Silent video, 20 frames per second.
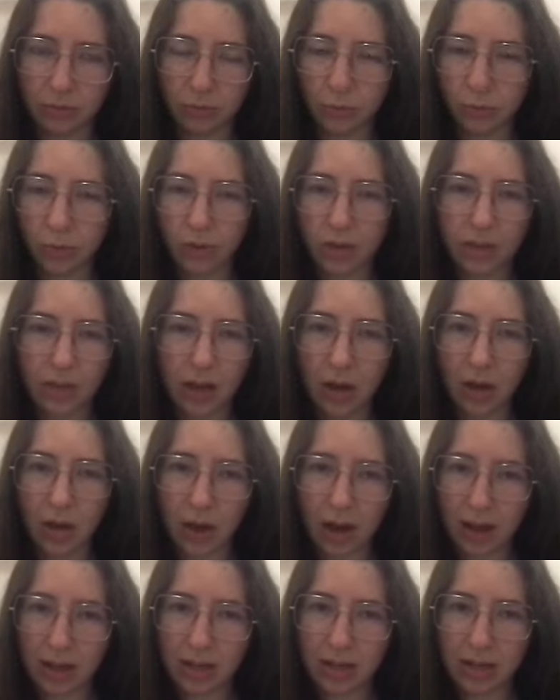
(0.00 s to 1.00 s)
without
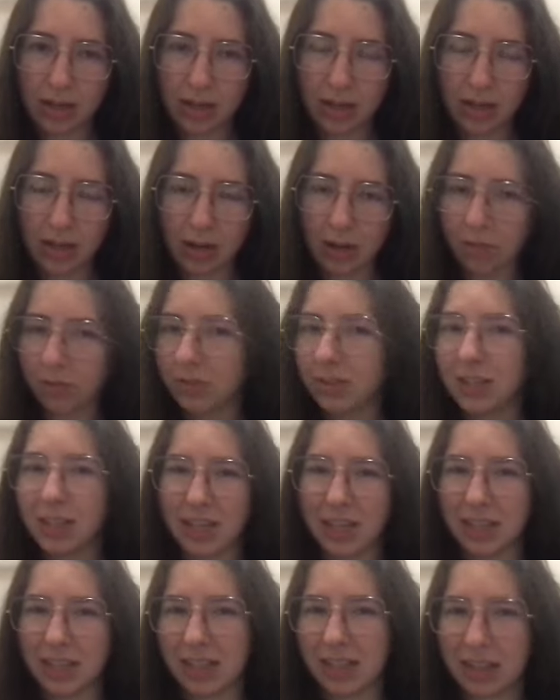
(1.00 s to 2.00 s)
any kind of
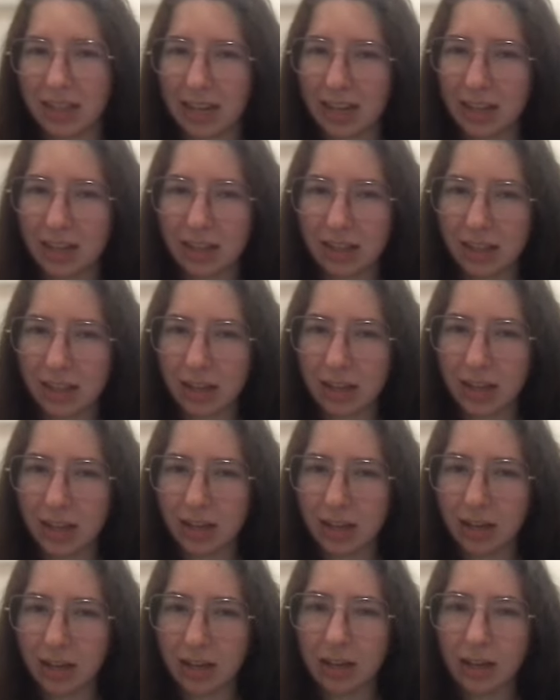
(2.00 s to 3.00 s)
teasing
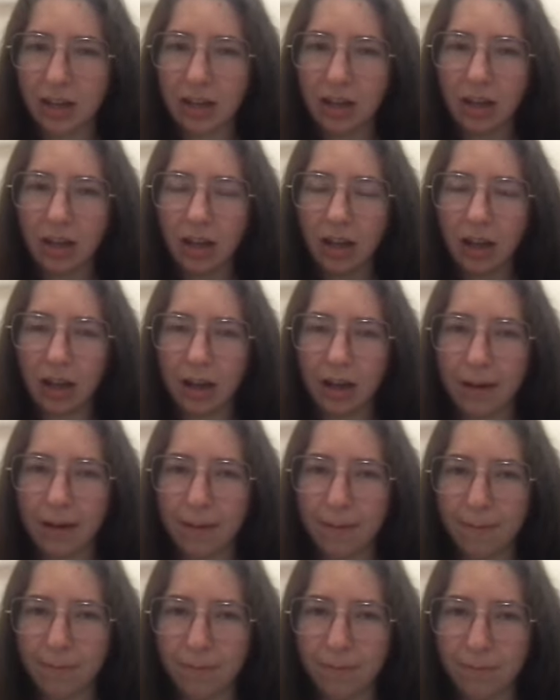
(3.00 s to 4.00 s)
anything.
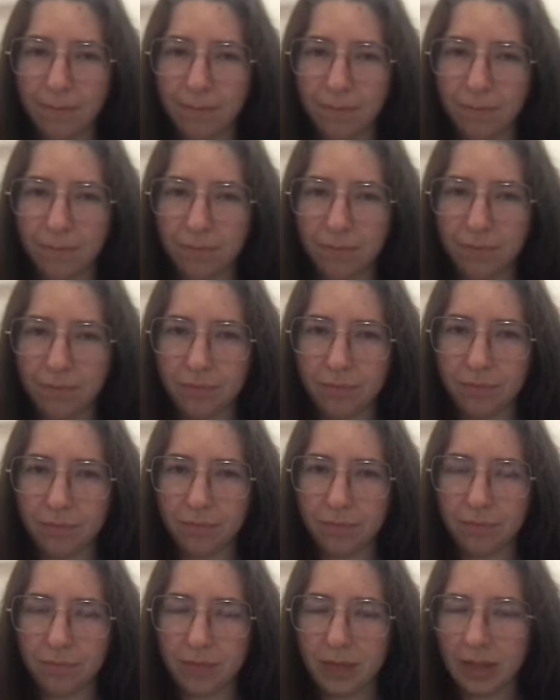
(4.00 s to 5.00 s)

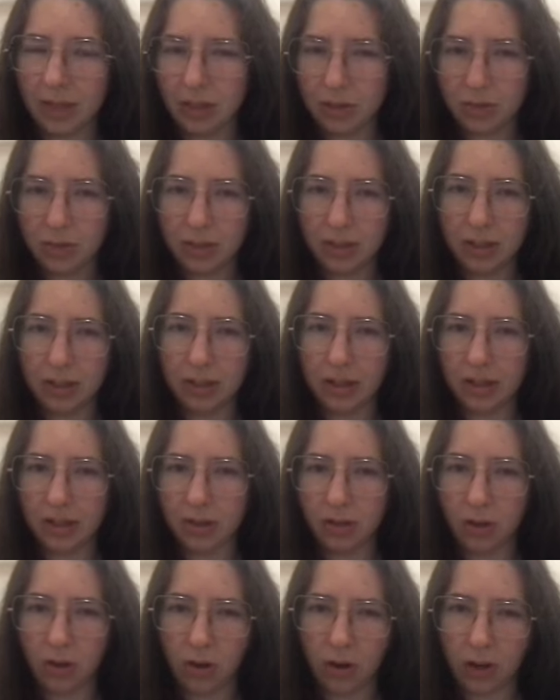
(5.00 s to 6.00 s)
That's really like
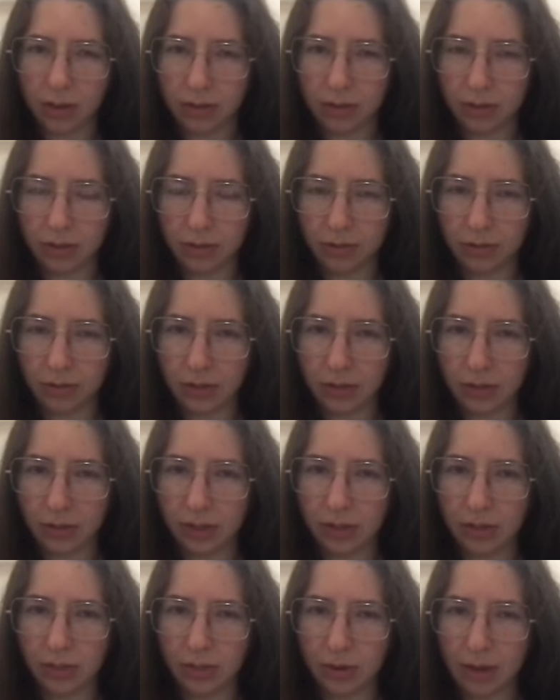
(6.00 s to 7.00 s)
an art in finding
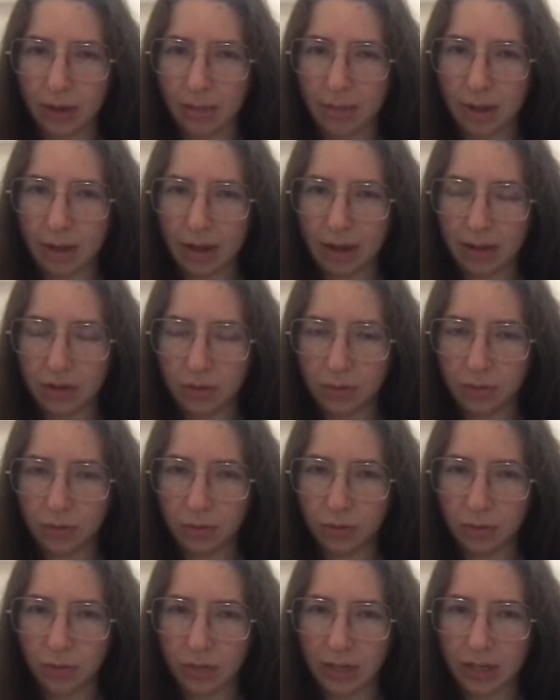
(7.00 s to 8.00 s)
the right balance
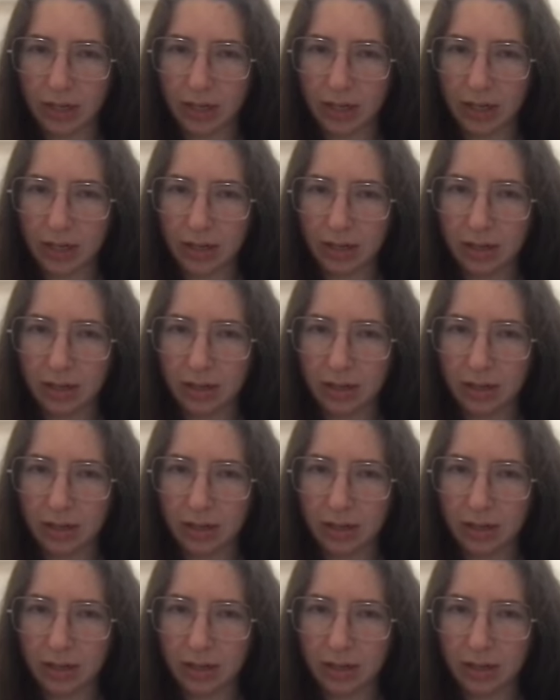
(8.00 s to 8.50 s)
between,